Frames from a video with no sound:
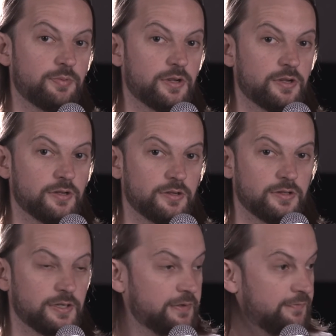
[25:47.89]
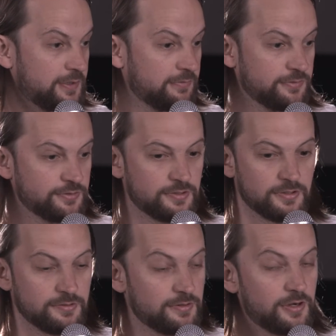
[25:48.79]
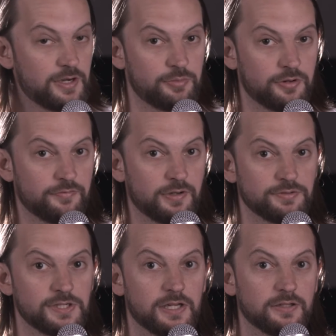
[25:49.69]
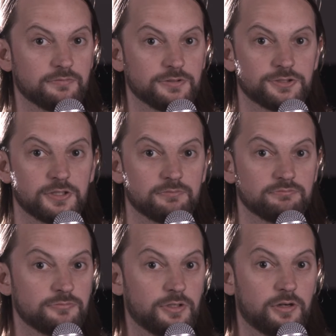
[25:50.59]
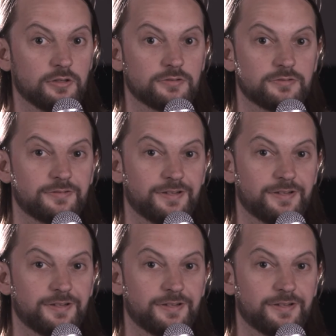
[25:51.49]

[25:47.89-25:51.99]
like if I was a high-profile talent, which I'm not,